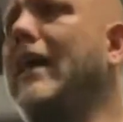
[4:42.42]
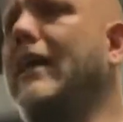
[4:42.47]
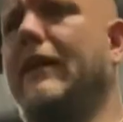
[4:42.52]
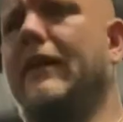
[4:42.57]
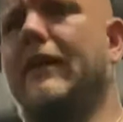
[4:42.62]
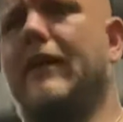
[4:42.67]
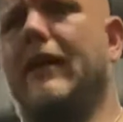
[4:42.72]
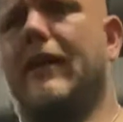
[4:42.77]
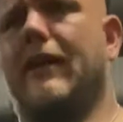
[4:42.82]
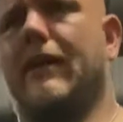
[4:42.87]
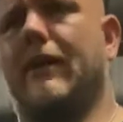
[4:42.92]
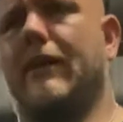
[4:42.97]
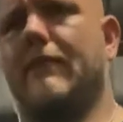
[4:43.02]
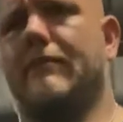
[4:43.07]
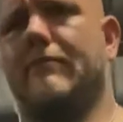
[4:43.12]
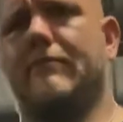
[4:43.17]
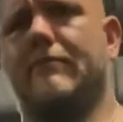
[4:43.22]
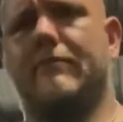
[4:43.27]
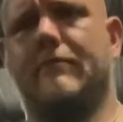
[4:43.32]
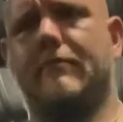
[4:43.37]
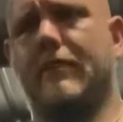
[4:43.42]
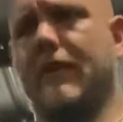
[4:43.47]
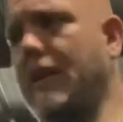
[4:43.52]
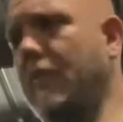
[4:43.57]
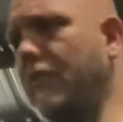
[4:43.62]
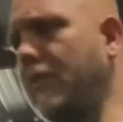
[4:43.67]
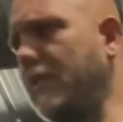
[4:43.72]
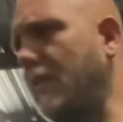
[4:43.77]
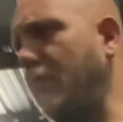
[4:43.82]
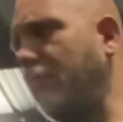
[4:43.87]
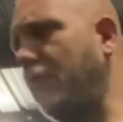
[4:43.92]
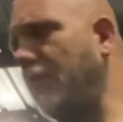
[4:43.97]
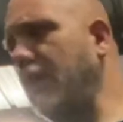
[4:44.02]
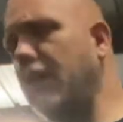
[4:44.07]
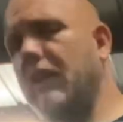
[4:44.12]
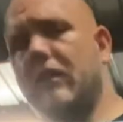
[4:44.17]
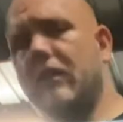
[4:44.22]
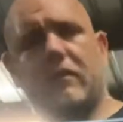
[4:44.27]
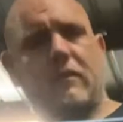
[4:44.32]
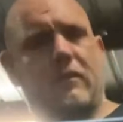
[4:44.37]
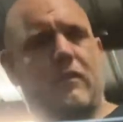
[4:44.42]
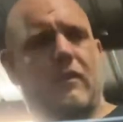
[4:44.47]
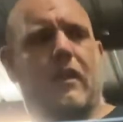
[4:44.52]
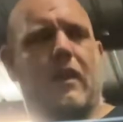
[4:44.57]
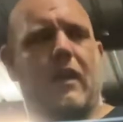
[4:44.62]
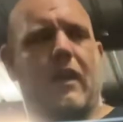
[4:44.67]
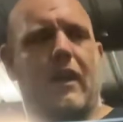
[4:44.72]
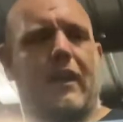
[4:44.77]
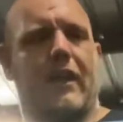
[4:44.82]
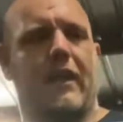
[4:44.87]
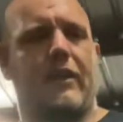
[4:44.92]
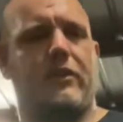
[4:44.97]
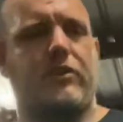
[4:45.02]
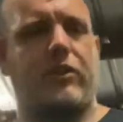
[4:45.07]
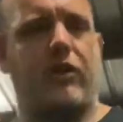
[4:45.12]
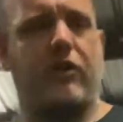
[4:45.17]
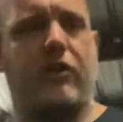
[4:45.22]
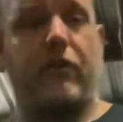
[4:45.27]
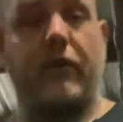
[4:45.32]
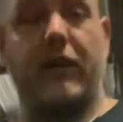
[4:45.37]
it. I can't really complain. I can show you an